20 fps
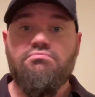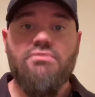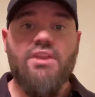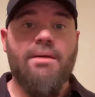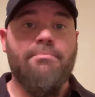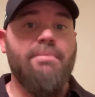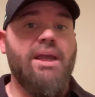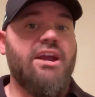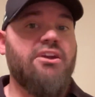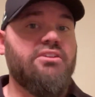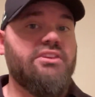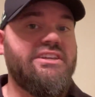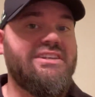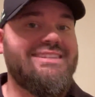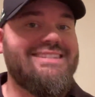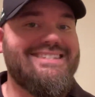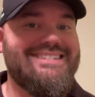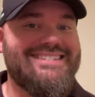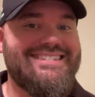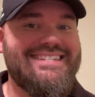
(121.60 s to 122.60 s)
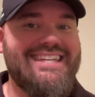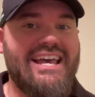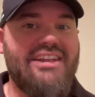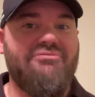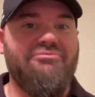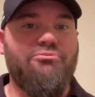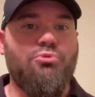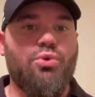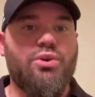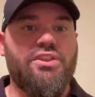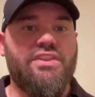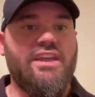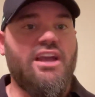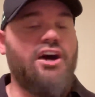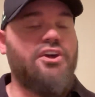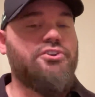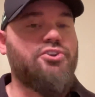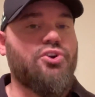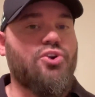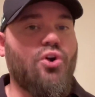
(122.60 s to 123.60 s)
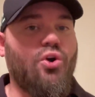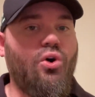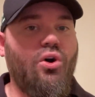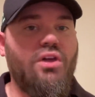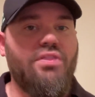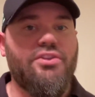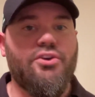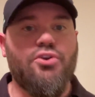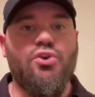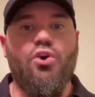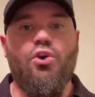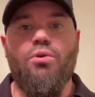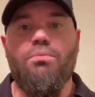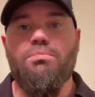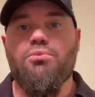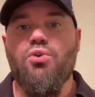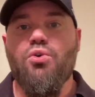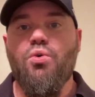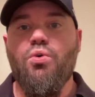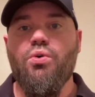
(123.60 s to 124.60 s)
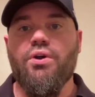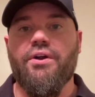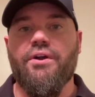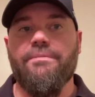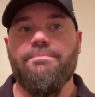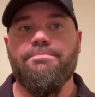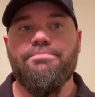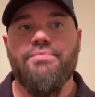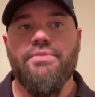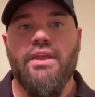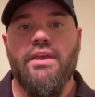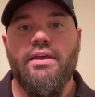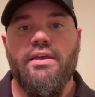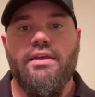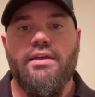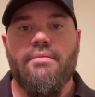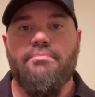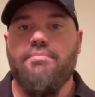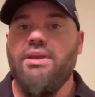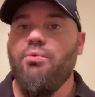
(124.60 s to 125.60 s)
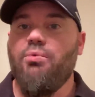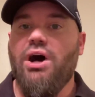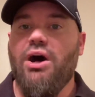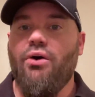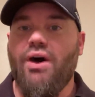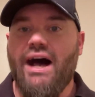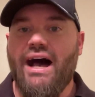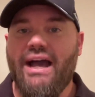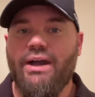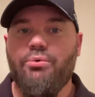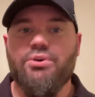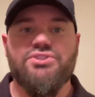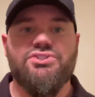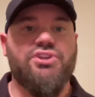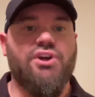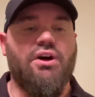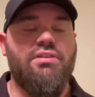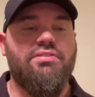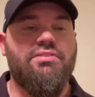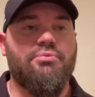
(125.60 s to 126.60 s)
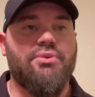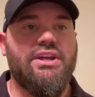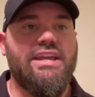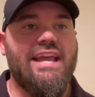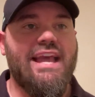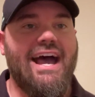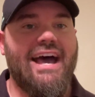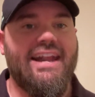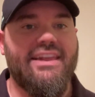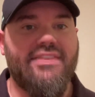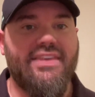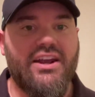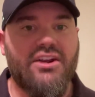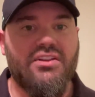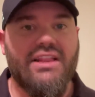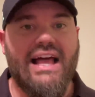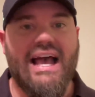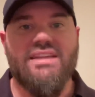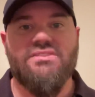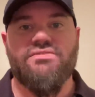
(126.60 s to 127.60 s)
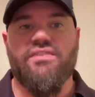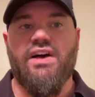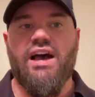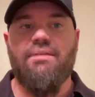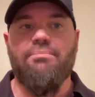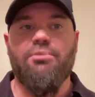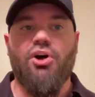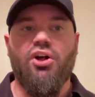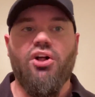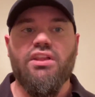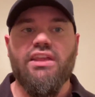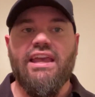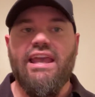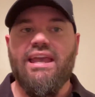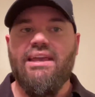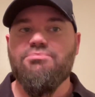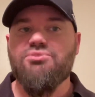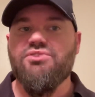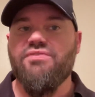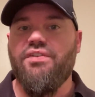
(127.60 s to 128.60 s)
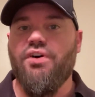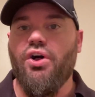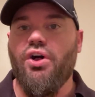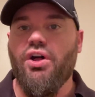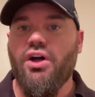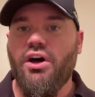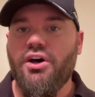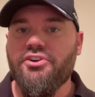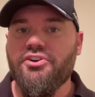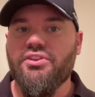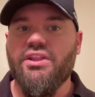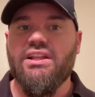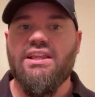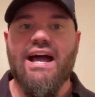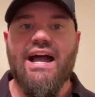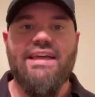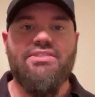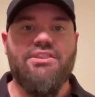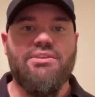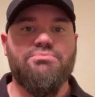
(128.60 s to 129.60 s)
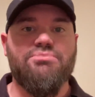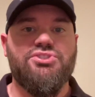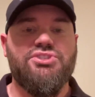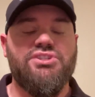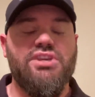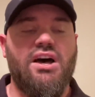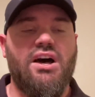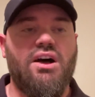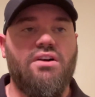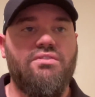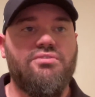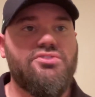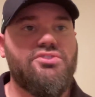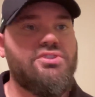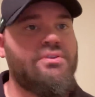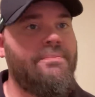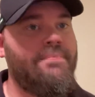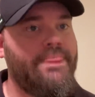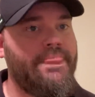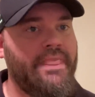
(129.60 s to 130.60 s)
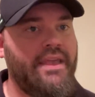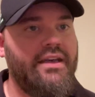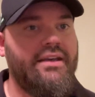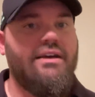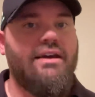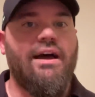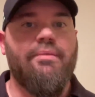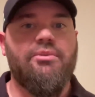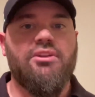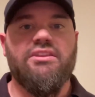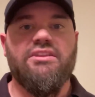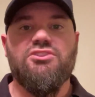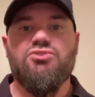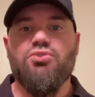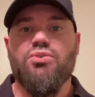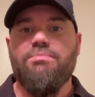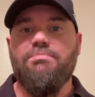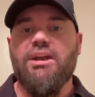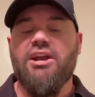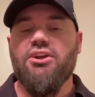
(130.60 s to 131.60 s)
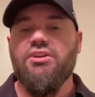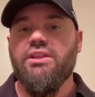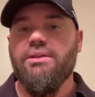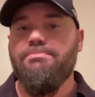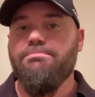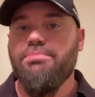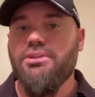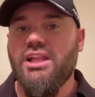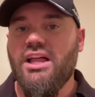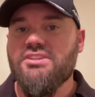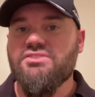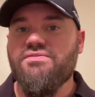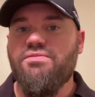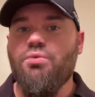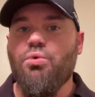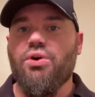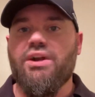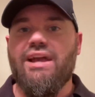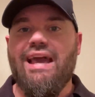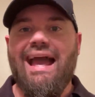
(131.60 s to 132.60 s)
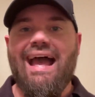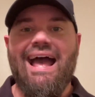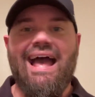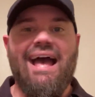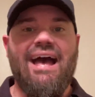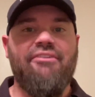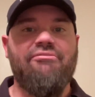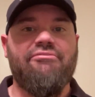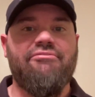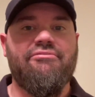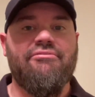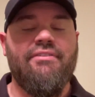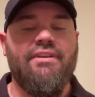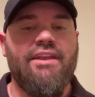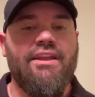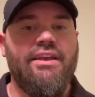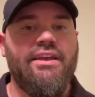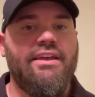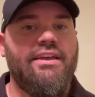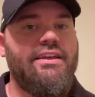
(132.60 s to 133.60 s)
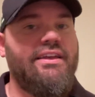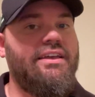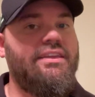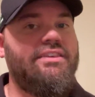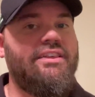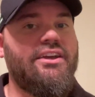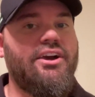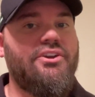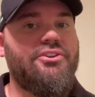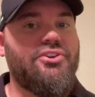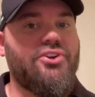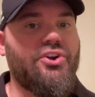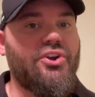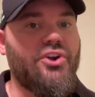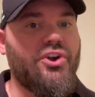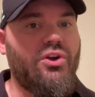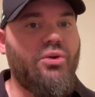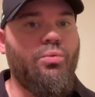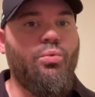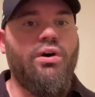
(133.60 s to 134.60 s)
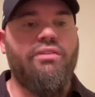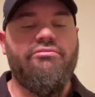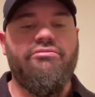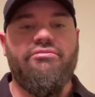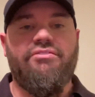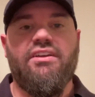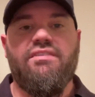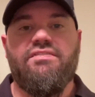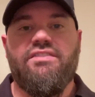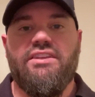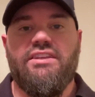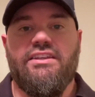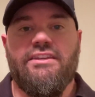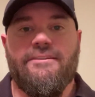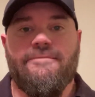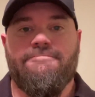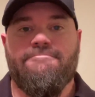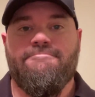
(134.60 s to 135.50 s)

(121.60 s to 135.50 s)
Maryland is 10-4 to the under on their home court. Meanwhile, Iowa saw 3 out of their last 5 ball games fall under the line themselves. I'm going to lean toward Maryland +4.5 in the under 150.